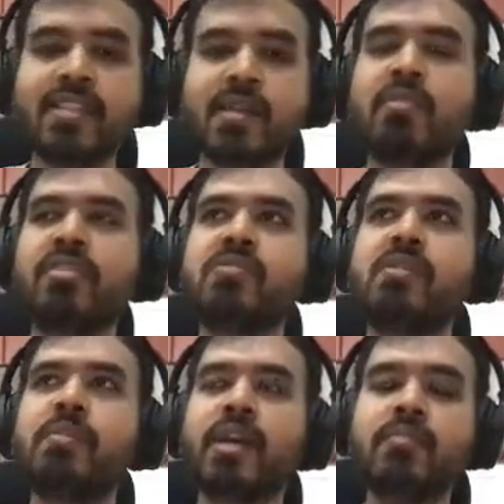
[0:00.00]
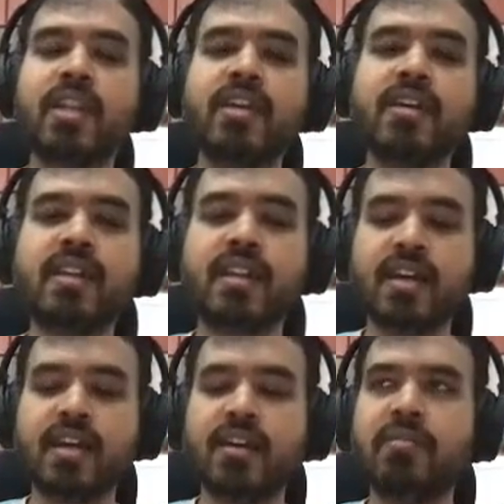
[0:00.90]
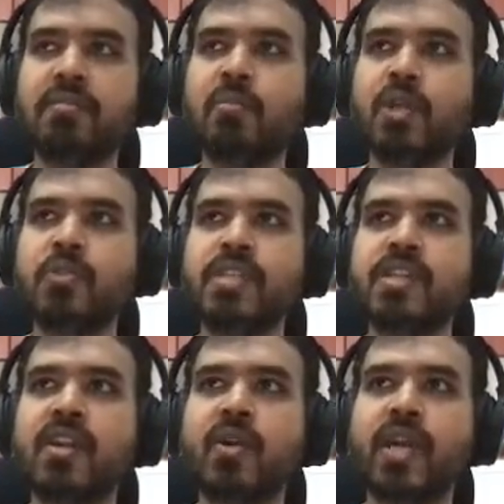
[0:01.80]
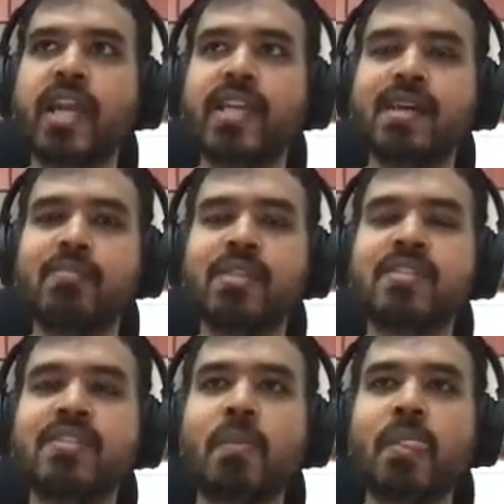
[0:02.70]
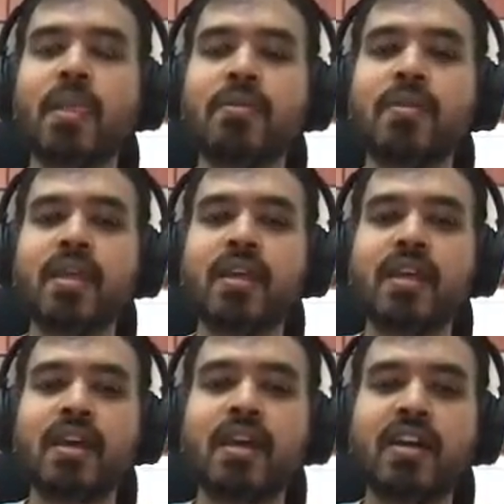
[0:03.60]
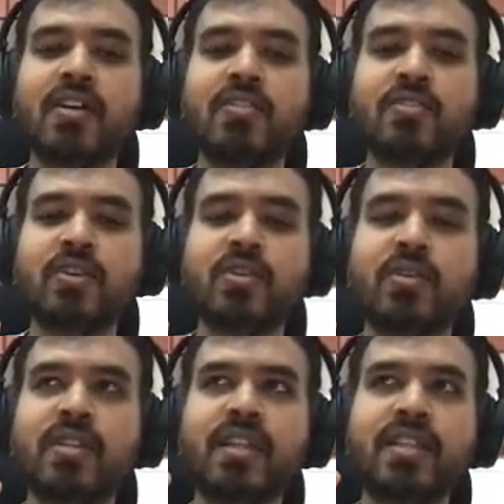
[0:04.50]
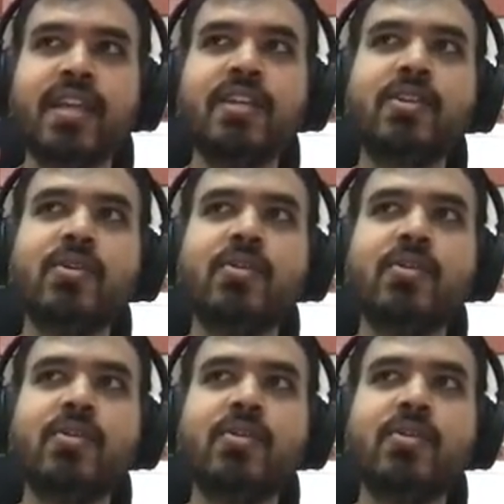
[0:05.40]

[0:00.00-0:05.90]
some of this will become clear once we start looking at examples. So the thing to